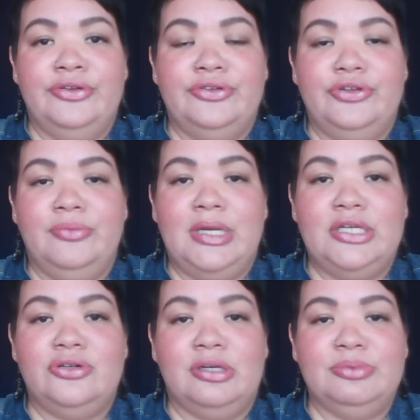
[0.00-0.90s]
too
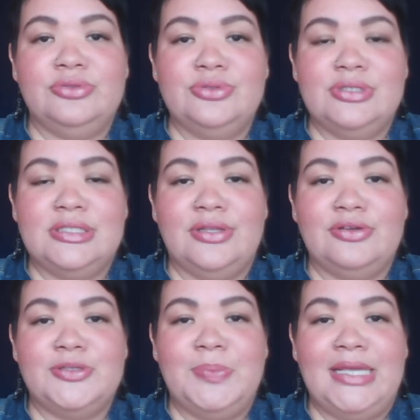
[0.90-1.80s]
many troubles.
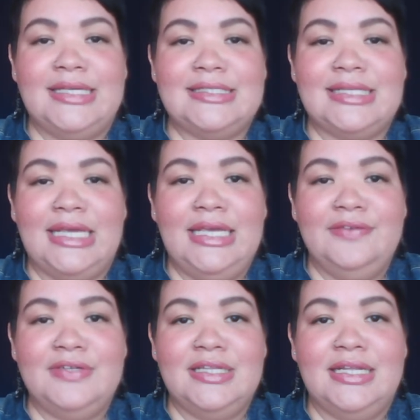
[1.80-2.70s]
Those being
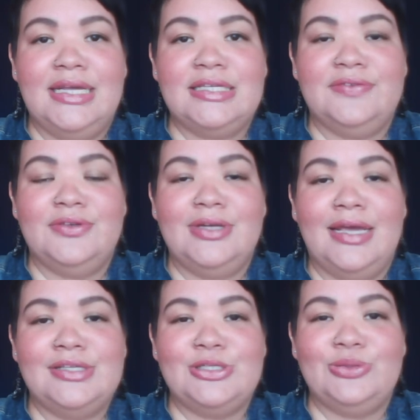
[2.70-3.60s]
sleeved in the next few
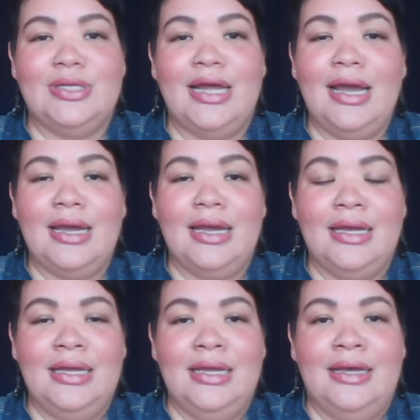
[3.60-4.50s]
days, good luck.
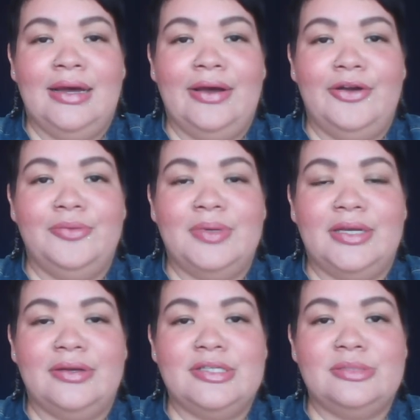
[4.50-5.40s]
I hope it
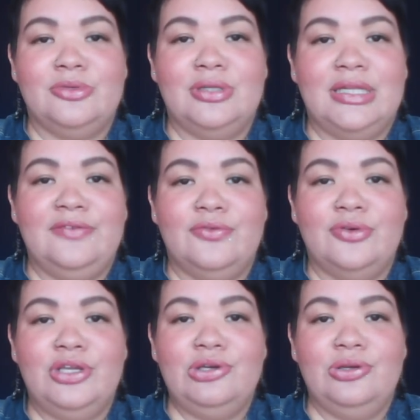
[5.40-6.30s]
goes smoothly
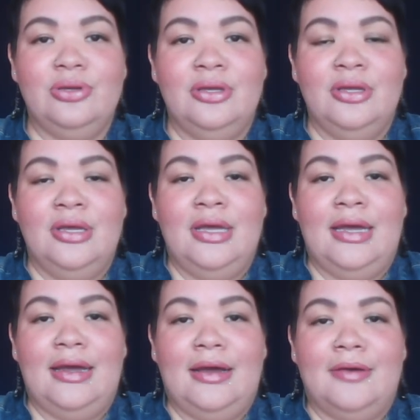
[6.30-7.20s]
for you.
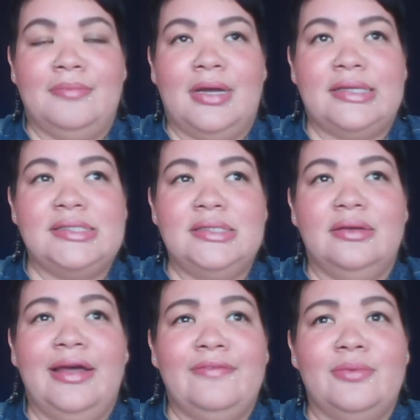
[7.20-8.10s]
I
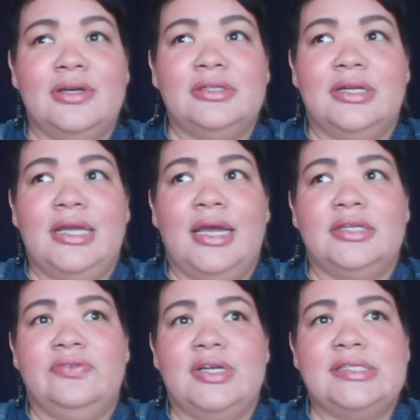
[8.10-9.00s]
still haven't worked on a
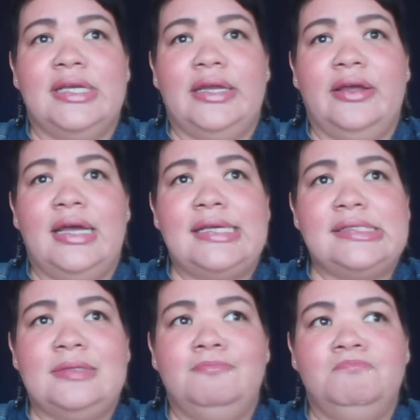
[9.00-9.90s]
catchphrase yet, guys,